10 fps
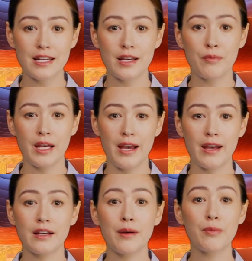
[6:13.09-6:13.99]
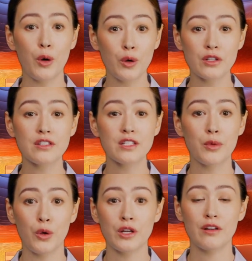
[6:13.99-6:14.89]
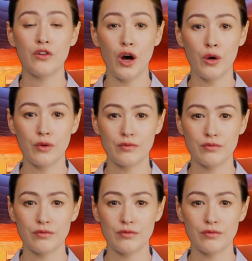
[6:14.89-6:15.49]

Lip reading: can play an important supporting role.